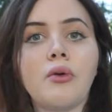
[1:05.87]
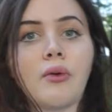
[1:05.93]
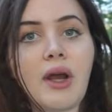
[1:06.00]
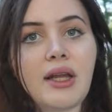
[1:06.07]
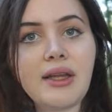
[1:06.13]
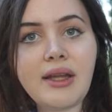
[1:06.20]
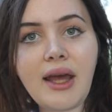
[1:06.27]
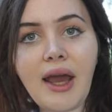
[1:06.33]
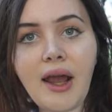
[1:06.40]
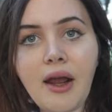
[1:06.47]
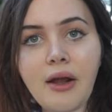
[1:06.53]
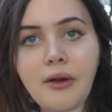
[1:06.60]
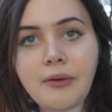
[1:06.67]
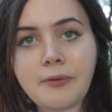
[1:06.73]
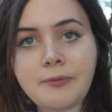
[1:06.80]
he? Right
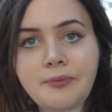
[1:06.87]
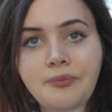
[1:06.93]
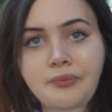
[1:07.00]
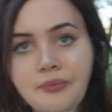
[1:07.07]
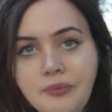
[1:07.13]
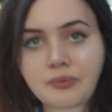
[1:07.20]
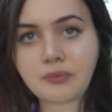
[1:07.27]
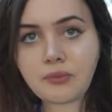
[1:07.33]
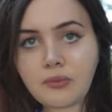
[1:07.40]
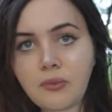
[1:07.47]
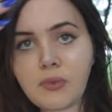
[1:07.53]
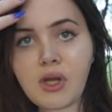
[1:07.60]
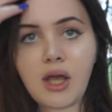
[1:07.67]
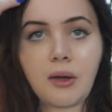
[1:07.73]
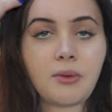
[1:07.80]
there.
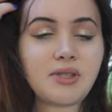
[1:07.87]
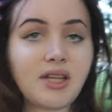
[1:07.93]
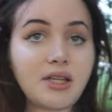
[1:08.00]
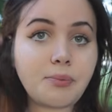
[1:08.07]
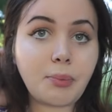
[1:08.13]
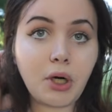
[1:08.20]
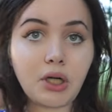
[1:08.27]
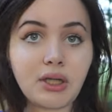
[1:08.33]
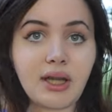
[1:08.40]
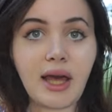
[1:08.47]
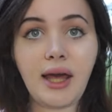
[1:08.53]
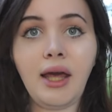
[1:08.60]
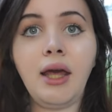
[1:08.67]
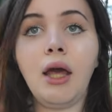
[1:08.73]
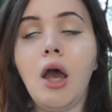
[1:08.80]
It was his
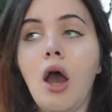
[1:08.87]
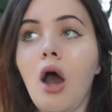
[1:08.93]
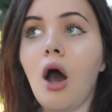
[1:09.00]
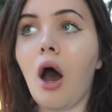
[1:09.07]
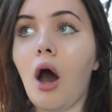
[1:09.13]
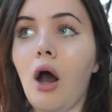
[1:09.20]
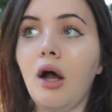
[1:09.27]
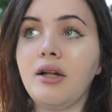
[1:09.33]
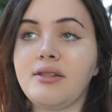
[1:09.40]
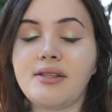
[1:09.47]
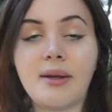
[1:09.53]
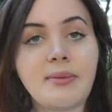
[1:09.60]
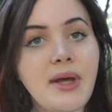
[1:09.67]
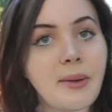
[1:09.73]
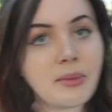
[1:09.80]
birthday on
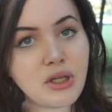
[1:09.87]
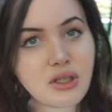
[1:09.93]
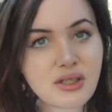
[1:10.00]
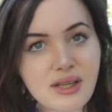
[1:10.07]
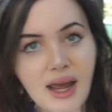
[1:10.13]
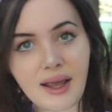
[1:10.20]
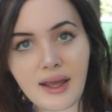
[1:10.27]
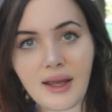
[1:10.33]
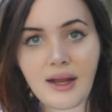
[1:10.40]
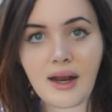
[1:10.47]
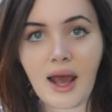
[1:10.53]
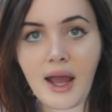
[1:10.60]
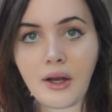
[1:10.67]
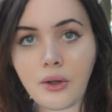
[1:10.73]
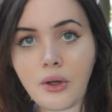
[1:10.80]
September
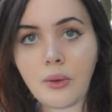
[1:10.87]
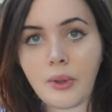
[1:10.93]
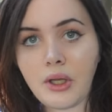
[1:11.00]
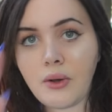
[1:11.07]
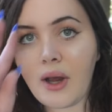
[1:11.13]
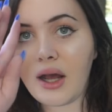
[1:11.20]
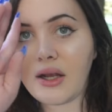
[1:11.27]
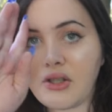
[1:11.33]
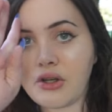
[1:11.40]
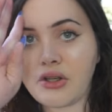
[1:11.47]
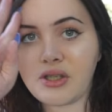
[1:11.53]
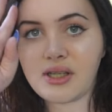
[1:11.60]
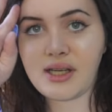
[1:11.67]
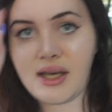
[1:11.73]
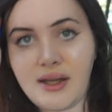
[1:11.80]
2nd. I don't know when you guys are
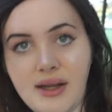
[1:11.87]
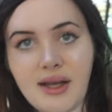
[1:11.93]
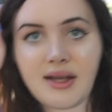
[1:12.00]
seeing